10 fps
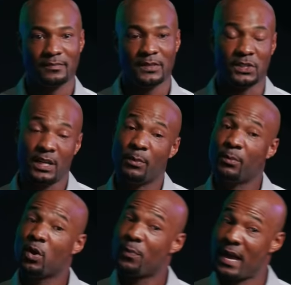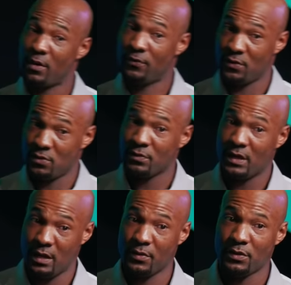Some are more powerful
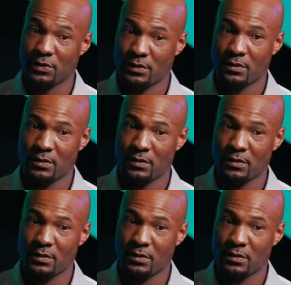than others.